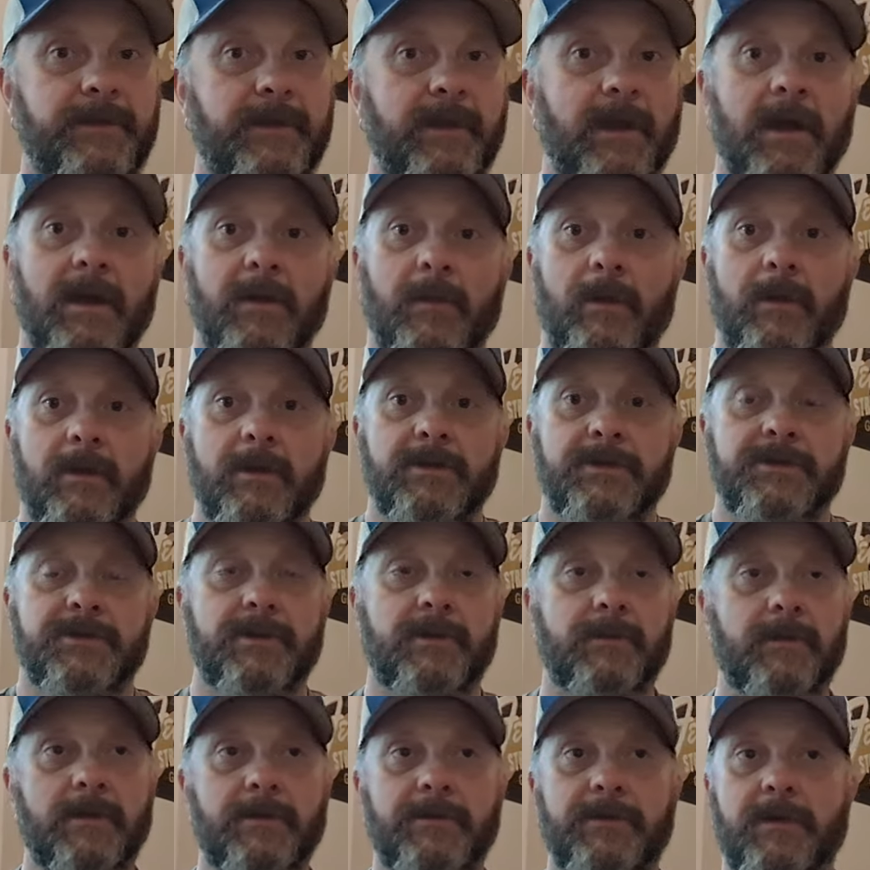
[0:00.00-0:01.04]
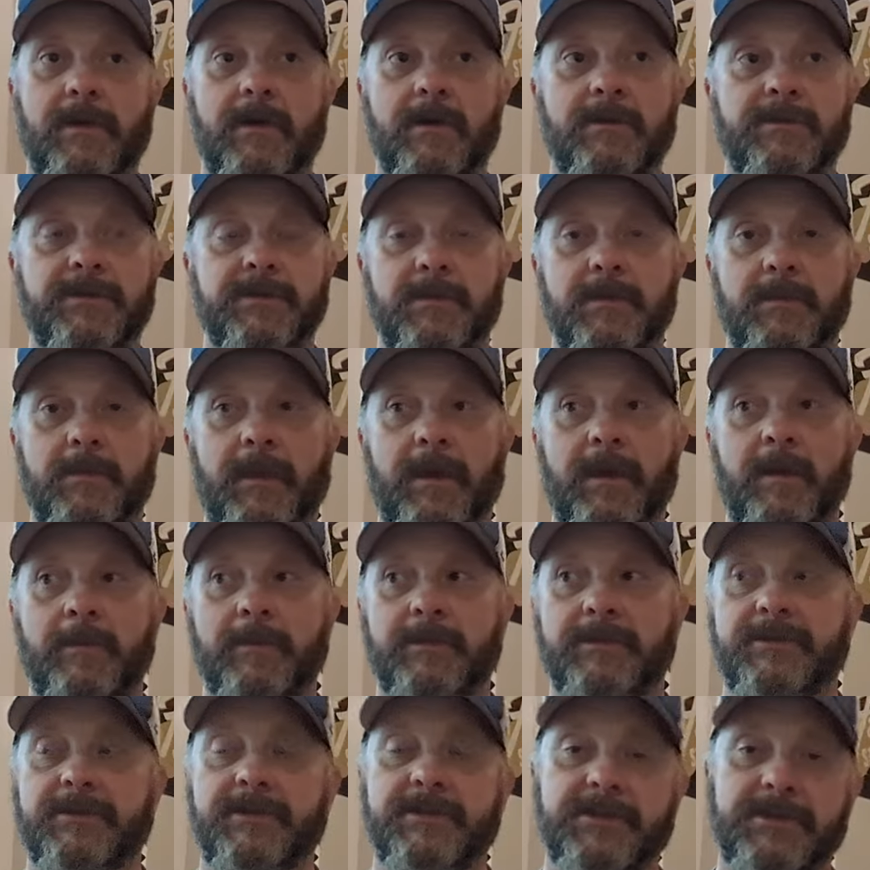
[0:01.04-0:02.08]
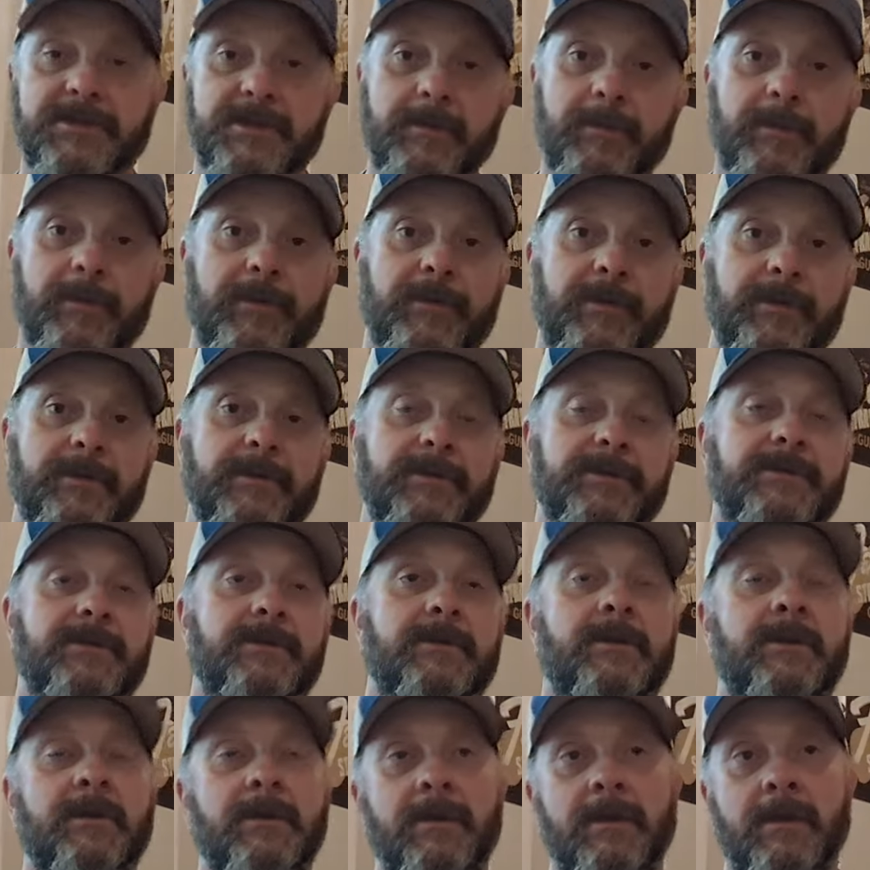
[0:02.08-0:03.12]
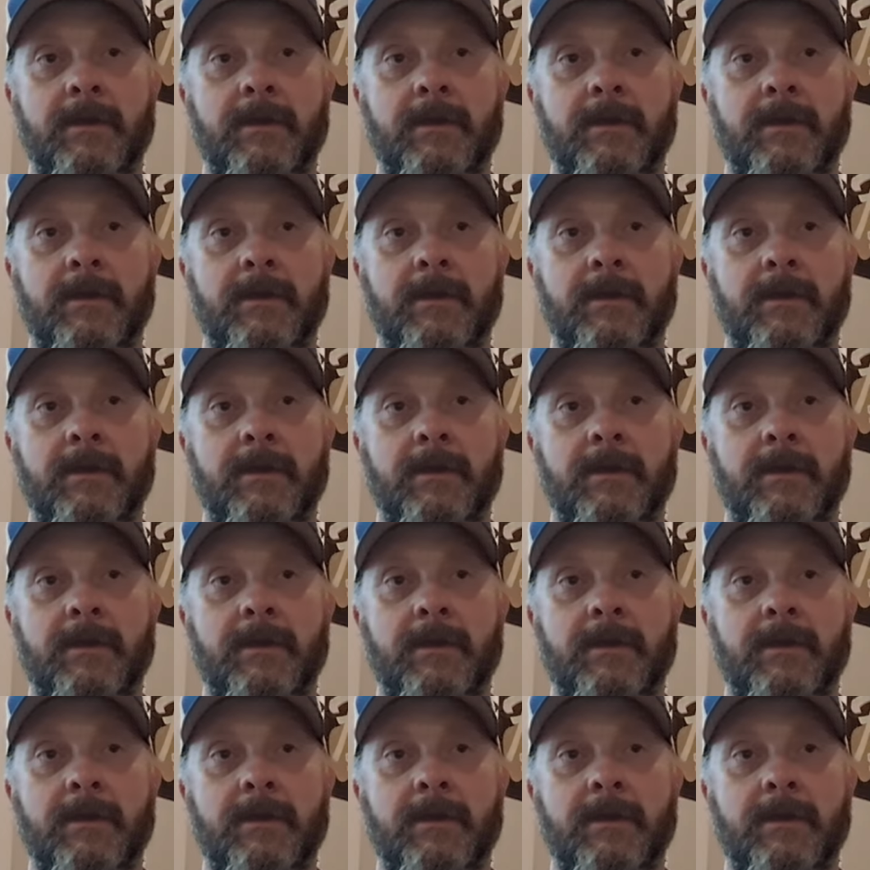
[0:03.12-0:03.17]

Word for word: diy shit around your house or apartment just simple things